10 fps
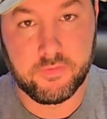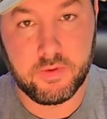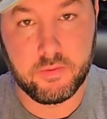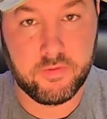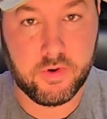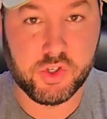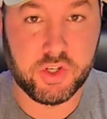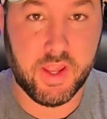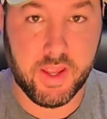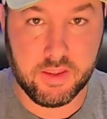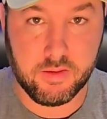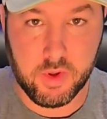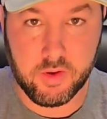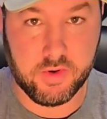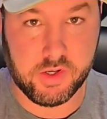female version and the
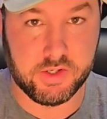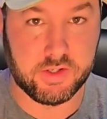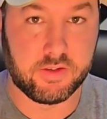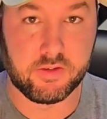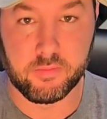male version.